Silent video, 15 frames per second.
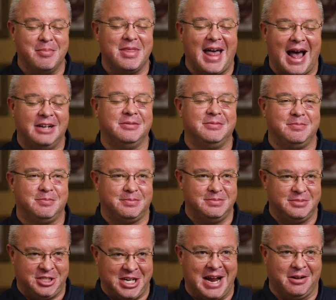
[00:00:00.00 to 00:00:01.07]
that
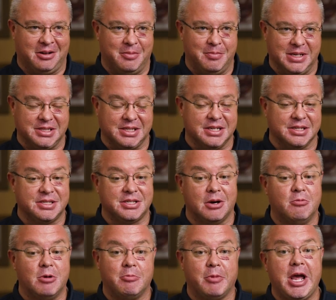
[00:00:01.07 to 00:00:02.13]
channel of business.
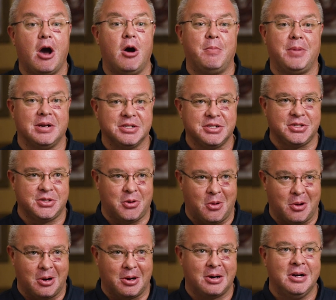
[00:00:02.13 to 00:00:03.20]
So when we open a
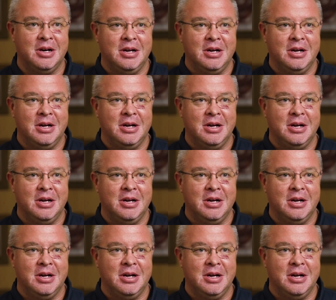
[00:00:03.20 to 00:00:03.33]
store,